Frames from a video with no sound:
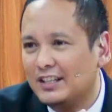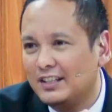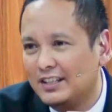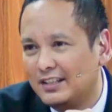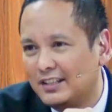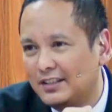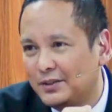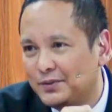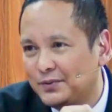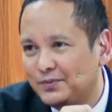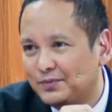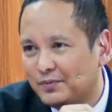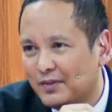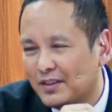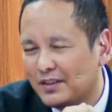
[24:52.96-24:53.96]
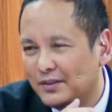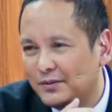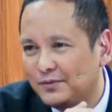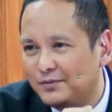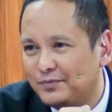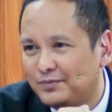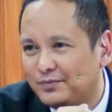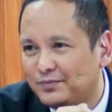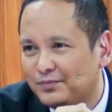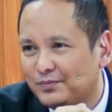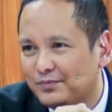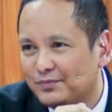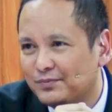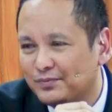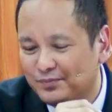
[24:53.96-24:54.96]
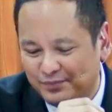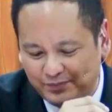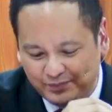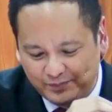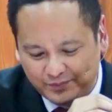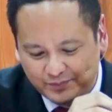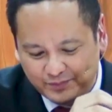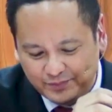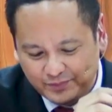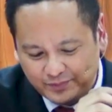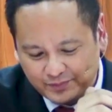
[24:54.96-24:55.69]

No one is speaking in this clip.